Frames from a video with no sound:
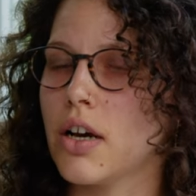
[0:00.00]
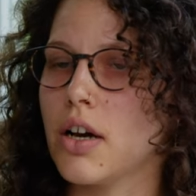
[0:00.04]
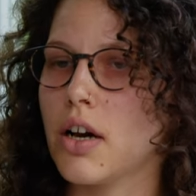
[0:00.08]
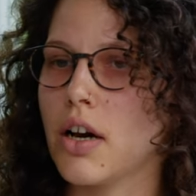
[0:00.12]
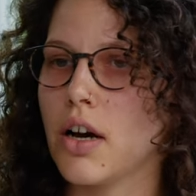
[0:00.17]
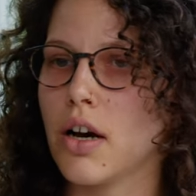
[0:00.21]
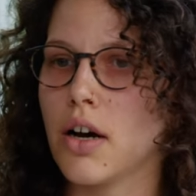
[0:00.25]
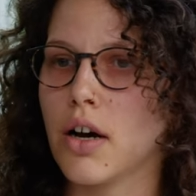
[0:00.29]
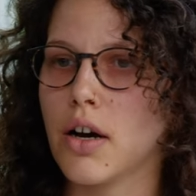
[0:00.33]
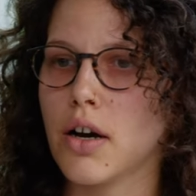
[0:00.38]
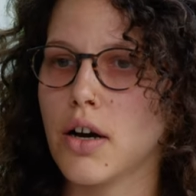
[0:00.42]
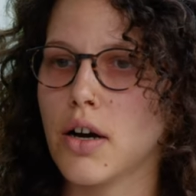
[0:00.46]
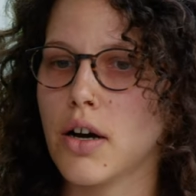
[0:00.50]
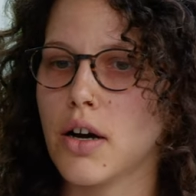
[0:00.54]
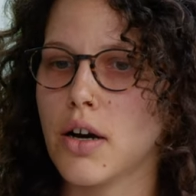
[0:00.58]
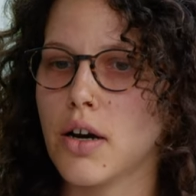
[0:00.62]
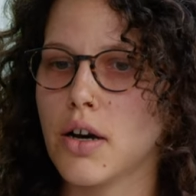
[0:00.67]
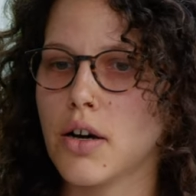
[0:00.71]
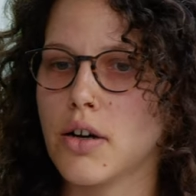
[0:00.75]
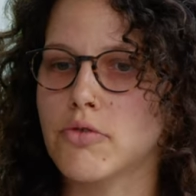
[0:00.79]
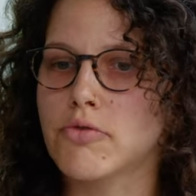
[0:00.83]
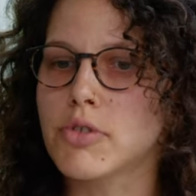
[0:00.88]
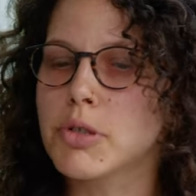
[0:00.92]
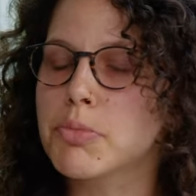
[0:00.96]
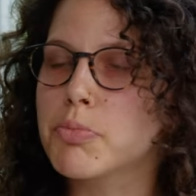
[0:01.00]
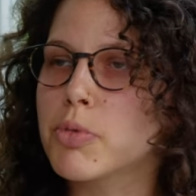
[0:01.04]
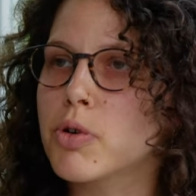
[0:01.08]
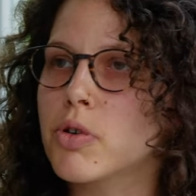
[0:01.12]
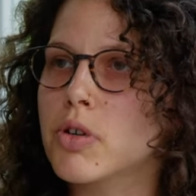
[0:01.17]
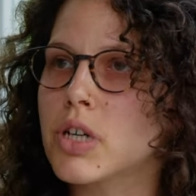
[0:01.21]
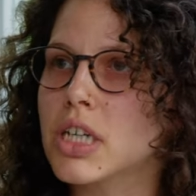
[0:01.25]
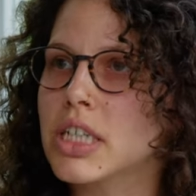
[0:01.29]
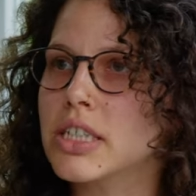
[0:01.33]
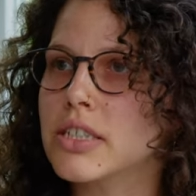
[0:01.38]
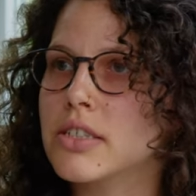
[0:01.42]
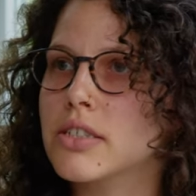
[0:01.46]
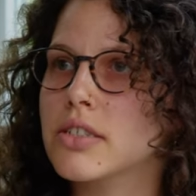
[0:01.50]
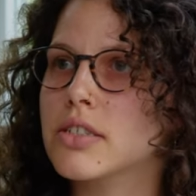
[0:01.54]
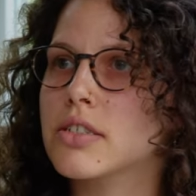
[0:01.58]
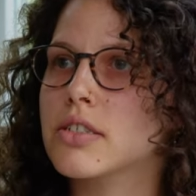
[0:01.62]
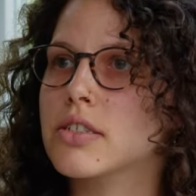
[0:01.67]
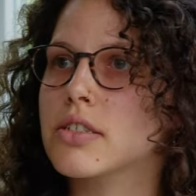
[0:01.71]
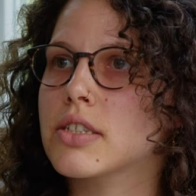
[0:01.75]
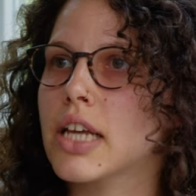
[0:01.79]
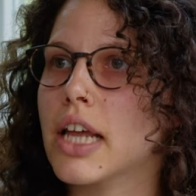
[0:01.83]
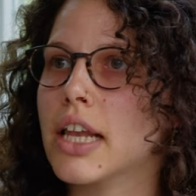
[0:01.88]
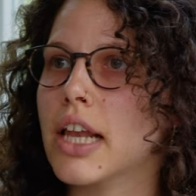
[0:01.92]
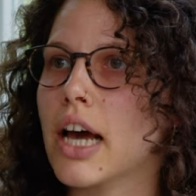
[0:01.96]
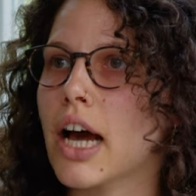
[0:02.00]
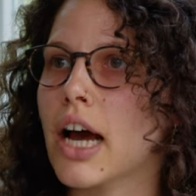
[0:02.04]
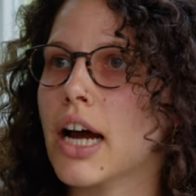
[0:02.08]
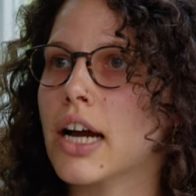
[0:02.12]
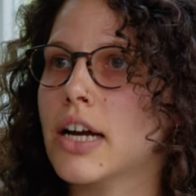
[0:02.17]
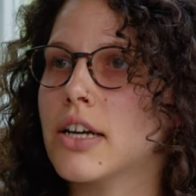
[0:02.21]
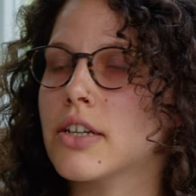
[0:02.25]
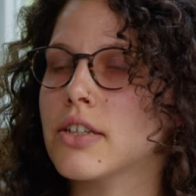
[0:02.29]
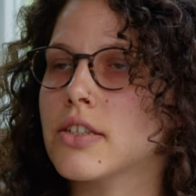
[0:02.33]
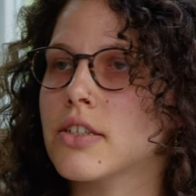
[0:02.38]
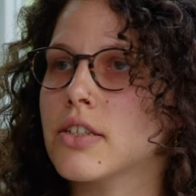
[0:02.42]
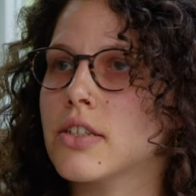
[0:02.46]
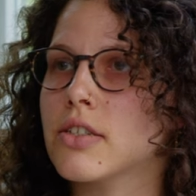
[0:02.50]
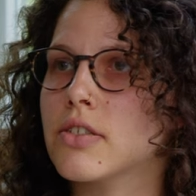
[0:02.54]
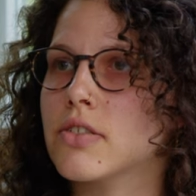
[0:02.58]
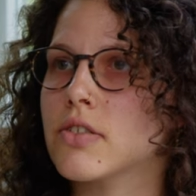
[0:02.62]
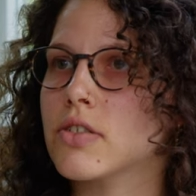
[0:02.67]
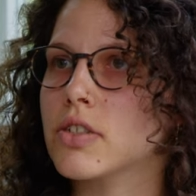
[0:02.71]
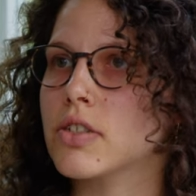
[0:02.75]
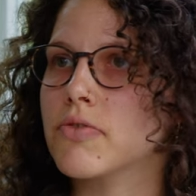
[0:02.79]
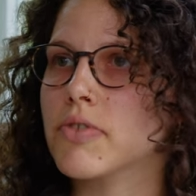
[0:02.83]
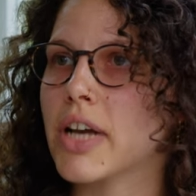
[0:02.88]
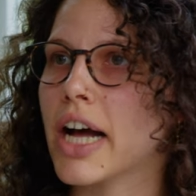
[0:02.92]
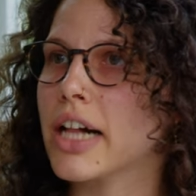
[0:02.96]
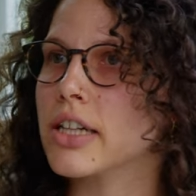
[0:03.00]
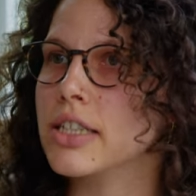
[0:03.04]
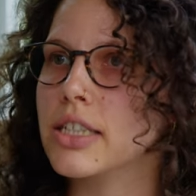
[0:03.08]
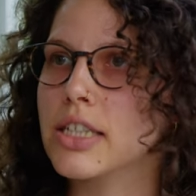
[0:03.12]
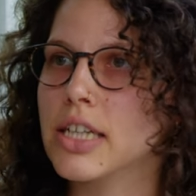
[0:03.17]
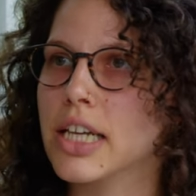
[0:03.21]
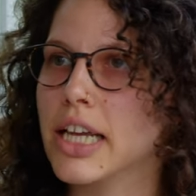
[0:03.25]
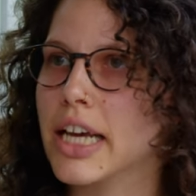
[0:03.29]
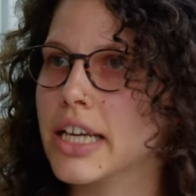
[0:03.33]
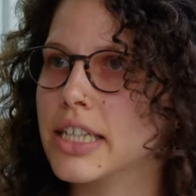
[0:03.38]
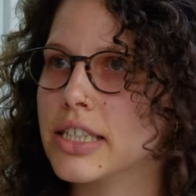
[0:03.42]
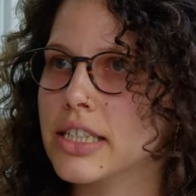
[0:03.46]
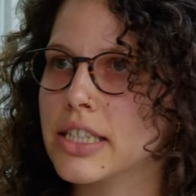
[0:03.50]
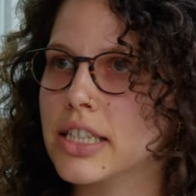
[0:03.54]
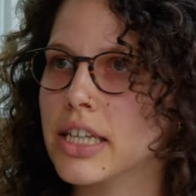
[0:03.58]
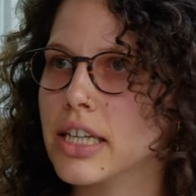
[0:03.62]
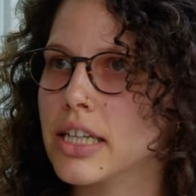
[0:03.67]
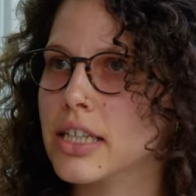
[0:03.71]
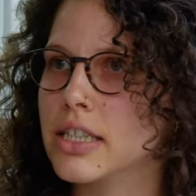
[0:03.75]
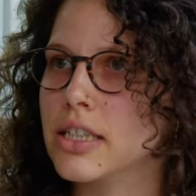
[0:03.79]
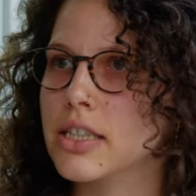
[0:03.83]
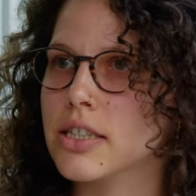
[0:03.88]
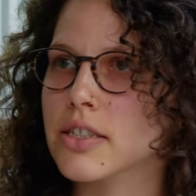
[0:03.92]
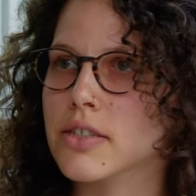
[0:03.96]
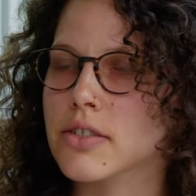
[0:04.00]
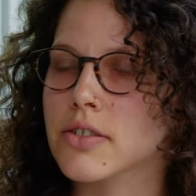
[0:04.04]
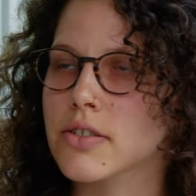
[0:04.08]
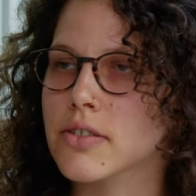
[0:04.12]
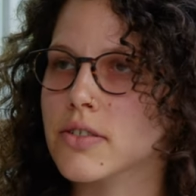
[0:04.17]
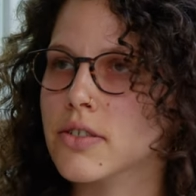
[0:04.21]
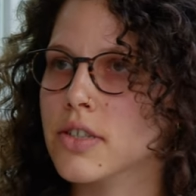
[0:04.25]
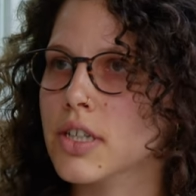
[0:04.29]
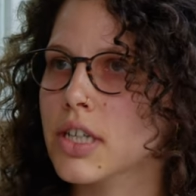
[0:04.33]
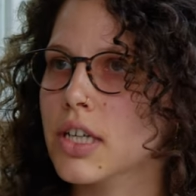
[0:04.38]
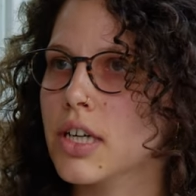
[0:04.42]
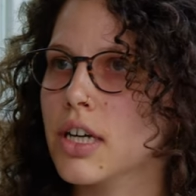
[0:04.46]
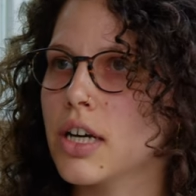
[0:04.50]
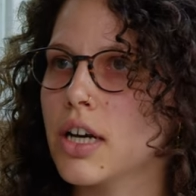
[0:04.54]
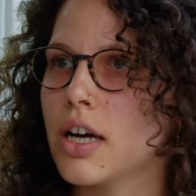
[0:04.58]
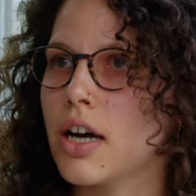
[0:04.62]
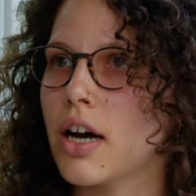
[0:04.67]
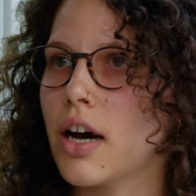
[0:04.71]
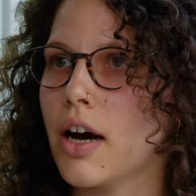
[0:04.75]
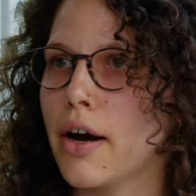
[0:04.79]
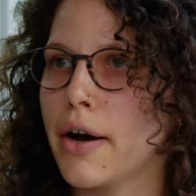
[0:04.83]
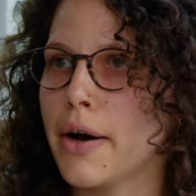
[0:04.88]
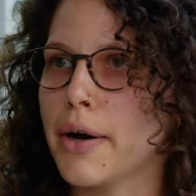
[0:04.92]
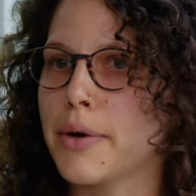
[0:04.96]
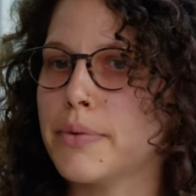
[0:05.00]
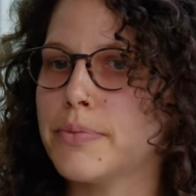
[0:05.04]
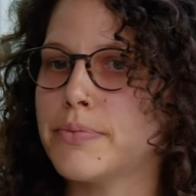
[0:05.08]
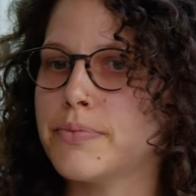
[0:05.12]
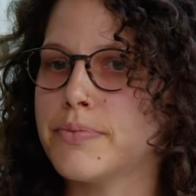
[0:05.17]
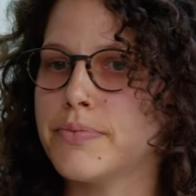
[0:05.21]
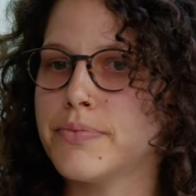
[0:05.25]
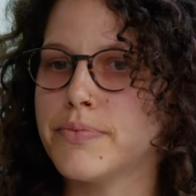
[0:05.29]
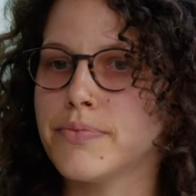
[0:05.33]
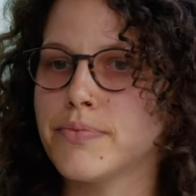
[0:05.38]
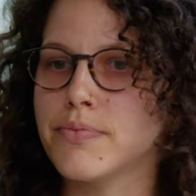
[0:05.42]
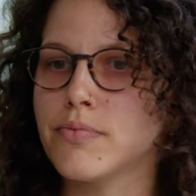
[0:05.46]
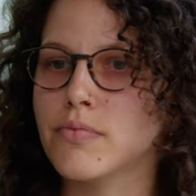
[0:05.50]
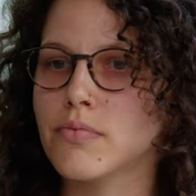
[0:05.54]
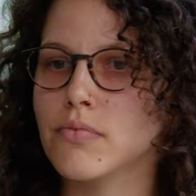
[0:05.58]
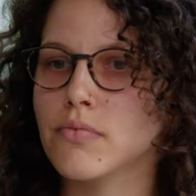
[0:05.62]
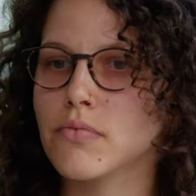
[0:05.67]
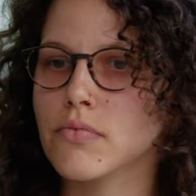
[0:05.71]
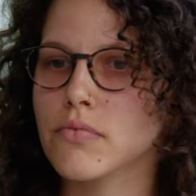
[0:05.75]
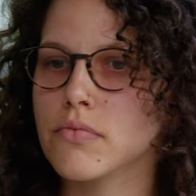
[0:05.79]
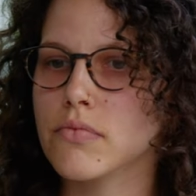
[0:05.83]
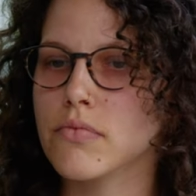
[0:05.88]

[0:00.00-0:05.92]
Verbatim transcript: uh, reports that are sort of calculating the um,